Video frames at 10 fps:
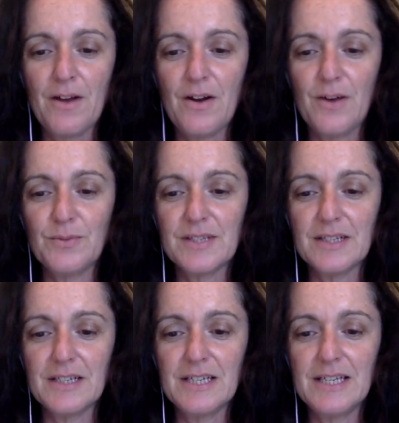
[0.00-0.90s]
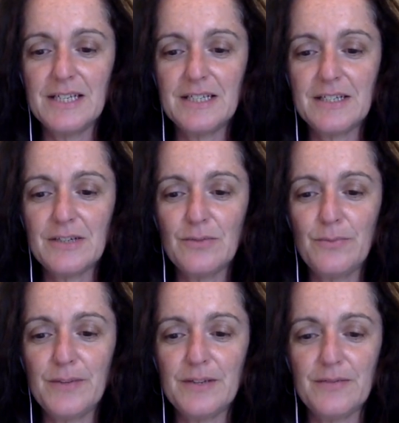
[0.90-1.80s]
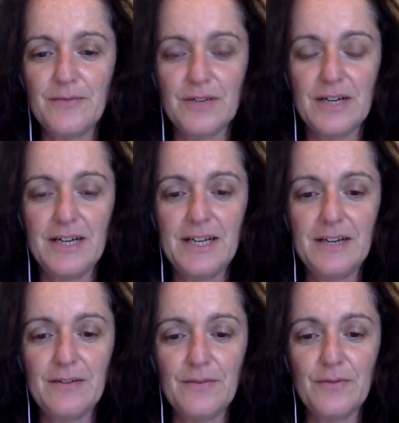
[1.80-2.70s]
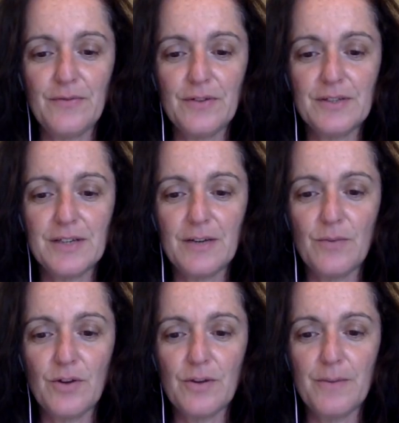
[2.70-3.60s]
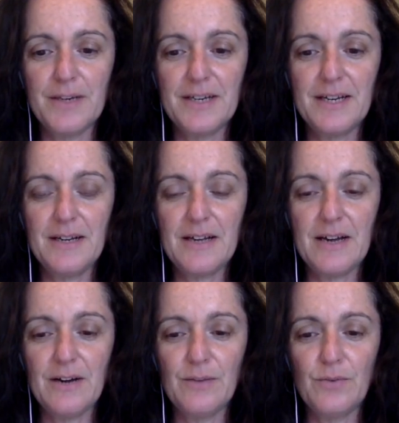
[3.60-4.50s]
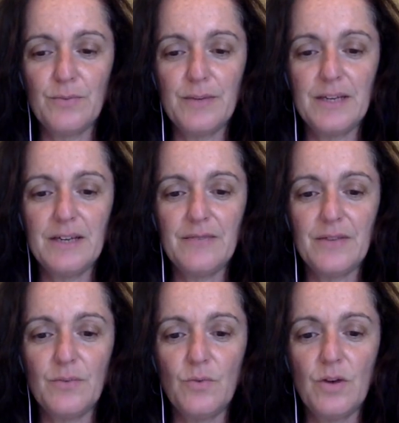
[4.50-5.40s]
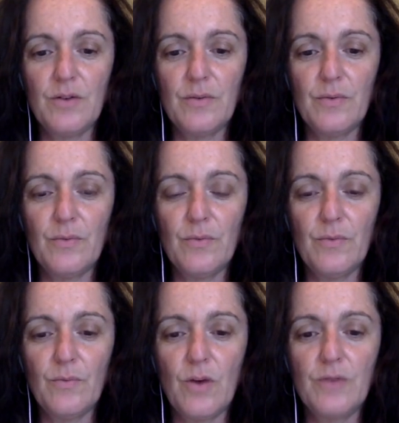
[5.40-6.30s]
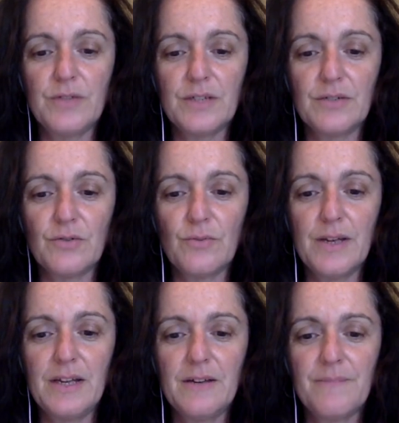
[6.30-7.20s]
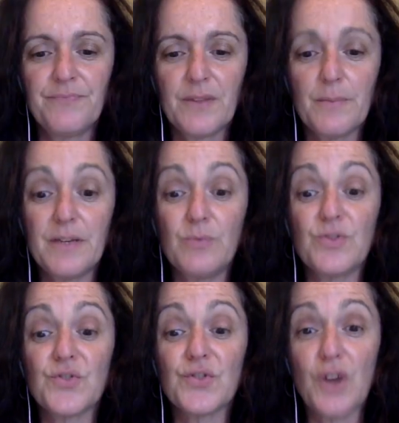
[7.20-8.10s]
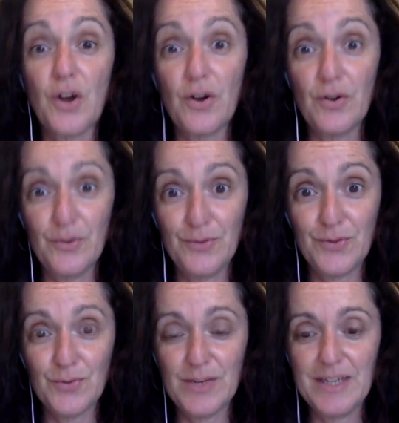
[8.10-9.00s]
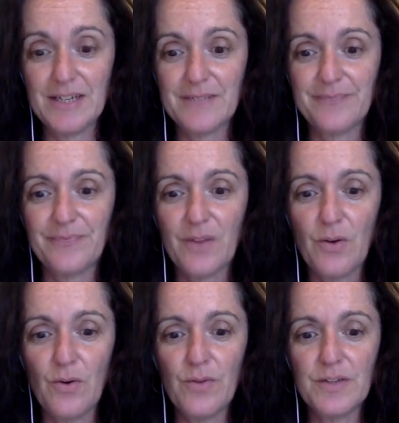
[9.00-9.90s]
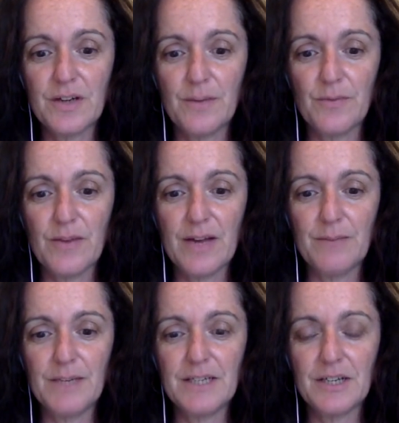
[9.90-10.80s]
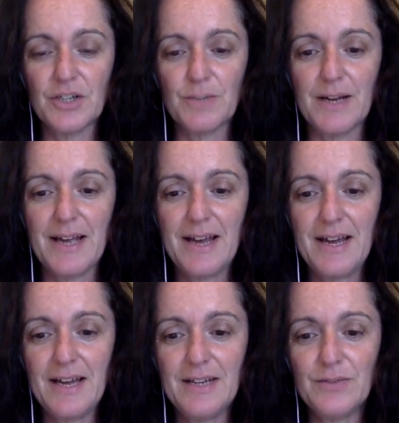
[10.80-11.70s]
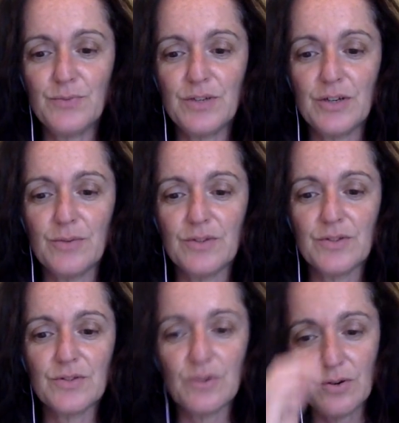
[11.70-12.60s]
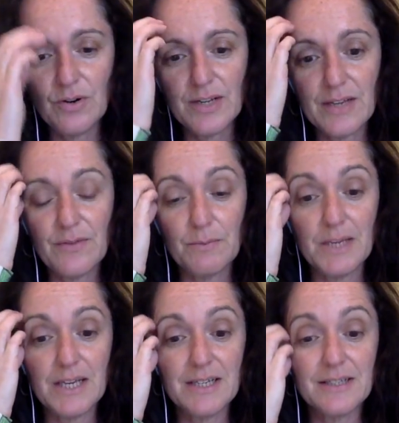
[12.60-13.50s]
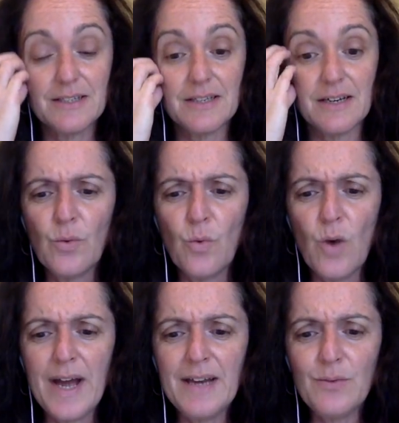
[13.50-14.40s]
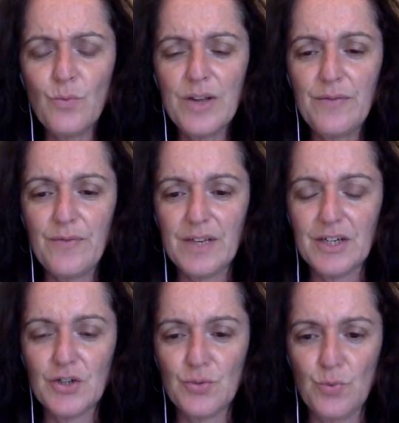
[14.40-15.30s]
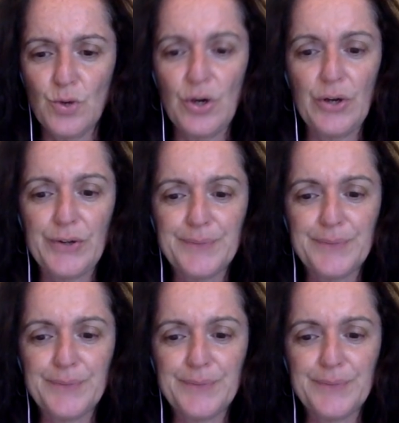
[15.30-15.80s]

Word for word: I was a little bit afraid of the first day at work on Monday, how it would be if he won't, won't ignore me, but he was so sweet. All the time around me, touching my hand when no one saw, giving me kisses and hugs. When we finished work,